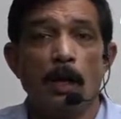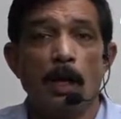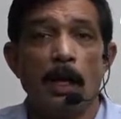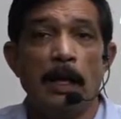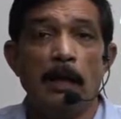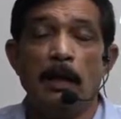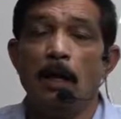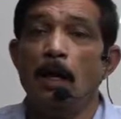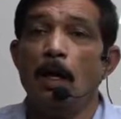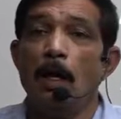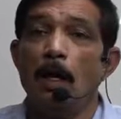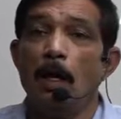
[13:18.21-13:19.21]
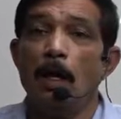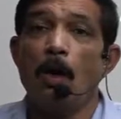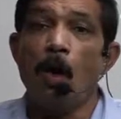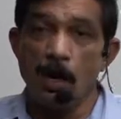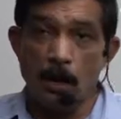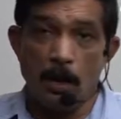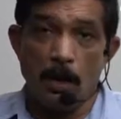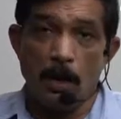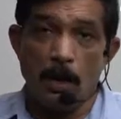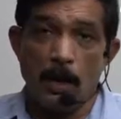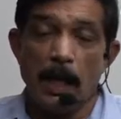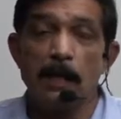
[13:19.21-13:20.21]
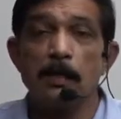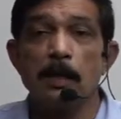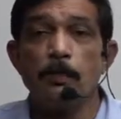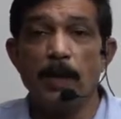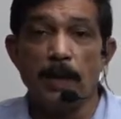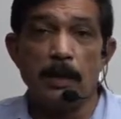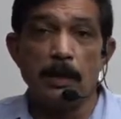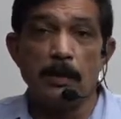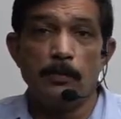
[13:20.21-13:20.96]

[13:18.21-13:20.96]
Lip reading: an otter as a pet